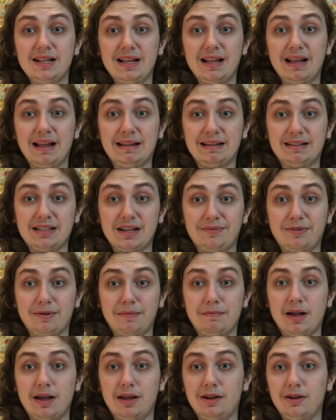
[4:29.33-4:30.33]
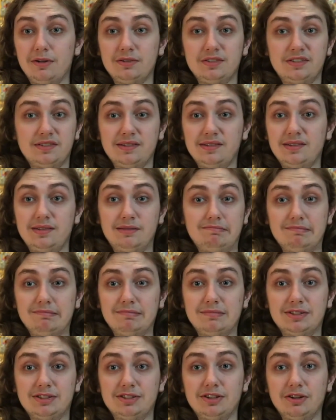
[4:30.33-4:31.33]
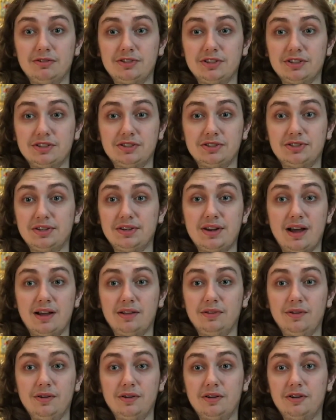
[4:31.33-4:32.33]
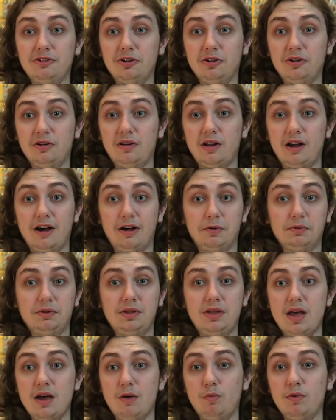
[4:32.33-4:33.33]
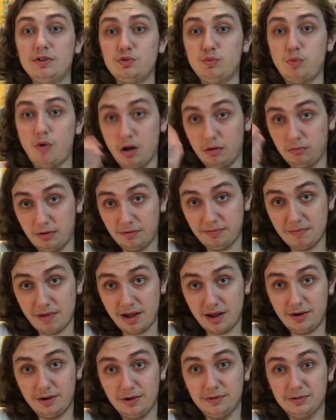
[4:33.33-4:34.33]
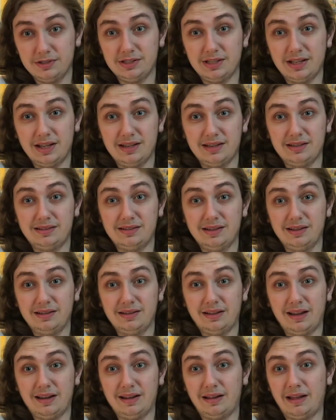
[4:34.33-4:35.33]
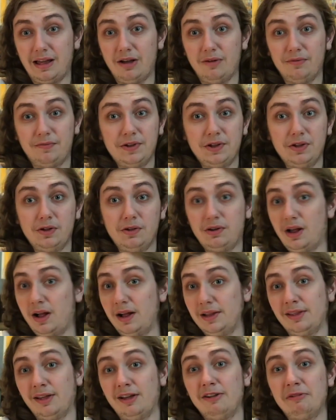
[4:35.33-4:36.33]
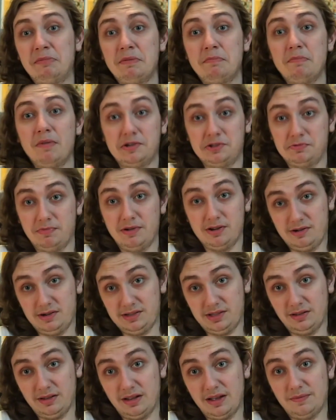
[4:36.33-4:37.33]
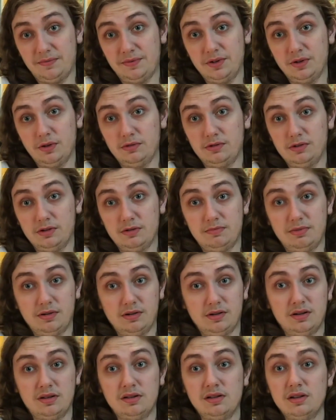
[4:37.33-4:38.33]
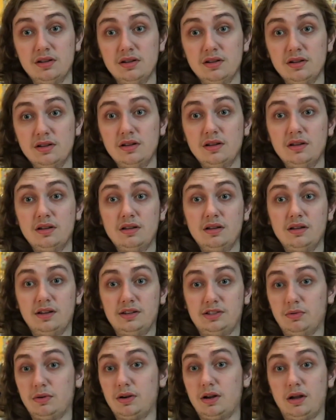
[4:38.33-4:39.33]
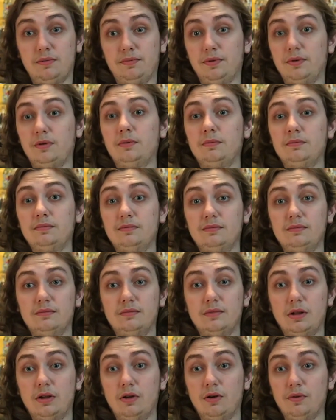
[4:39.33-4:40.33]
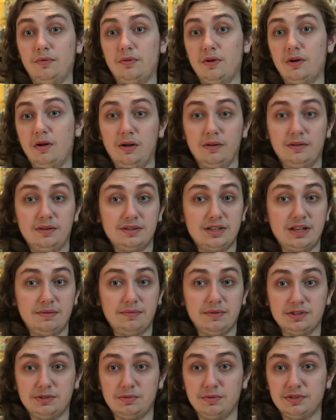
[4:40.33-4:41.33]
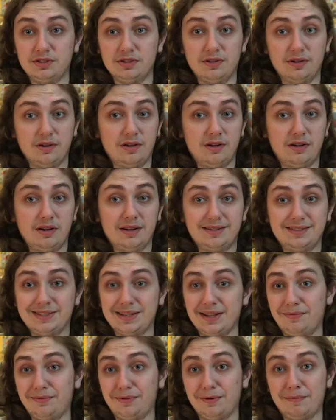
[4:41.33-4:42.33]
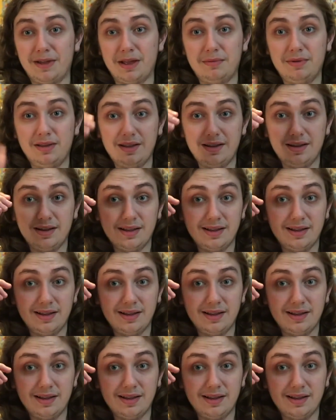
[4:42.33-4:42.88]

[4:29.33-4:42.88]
Except for Meadows. He still just did not look good. I don't get what's wrong with Meadows as outfield. I thought he'd be much better as a left fielder, but it's whatever. Overall, the defense was good except for maybe